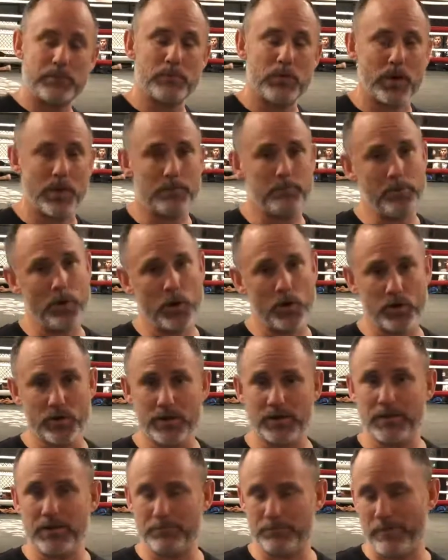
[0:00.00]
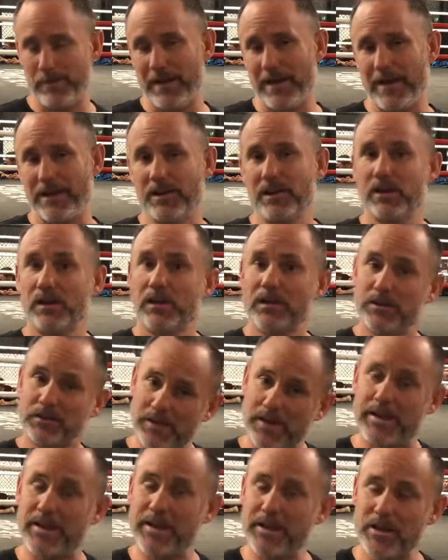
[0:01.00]
my opponent at bay,
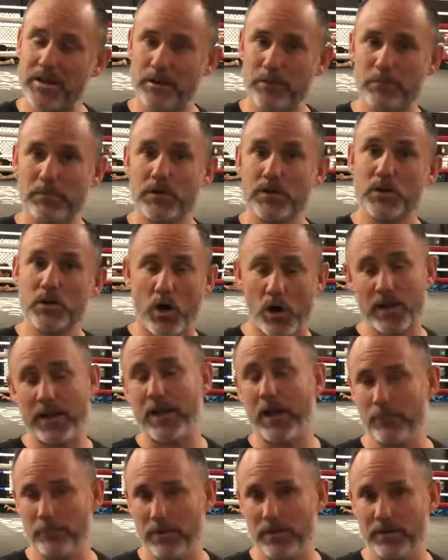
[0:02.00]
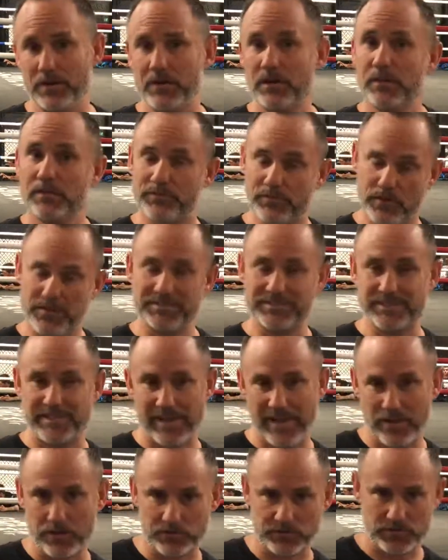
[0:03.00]
letting him not come in for his
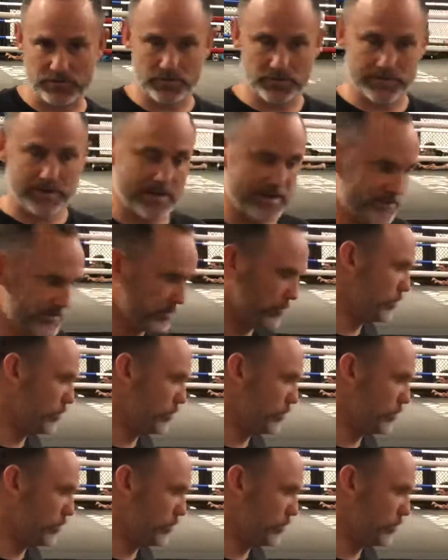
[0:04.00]
counter, okay? So